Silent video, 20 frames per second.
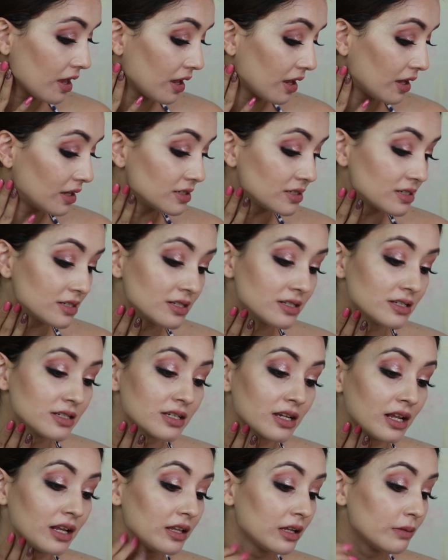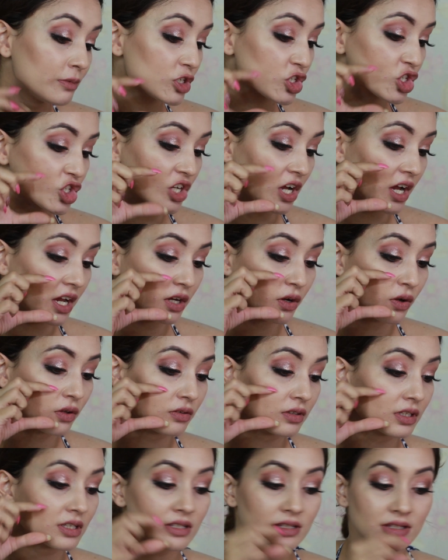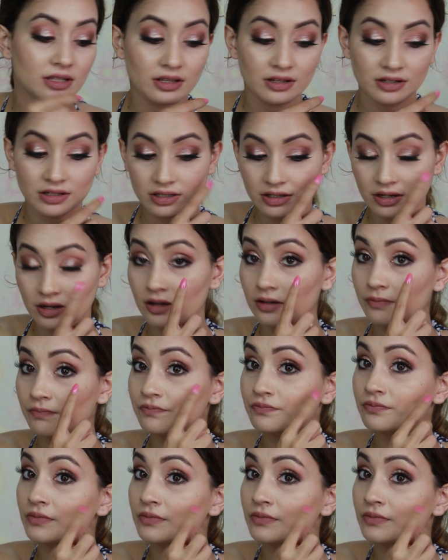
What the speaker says: and a little bit shine on this area,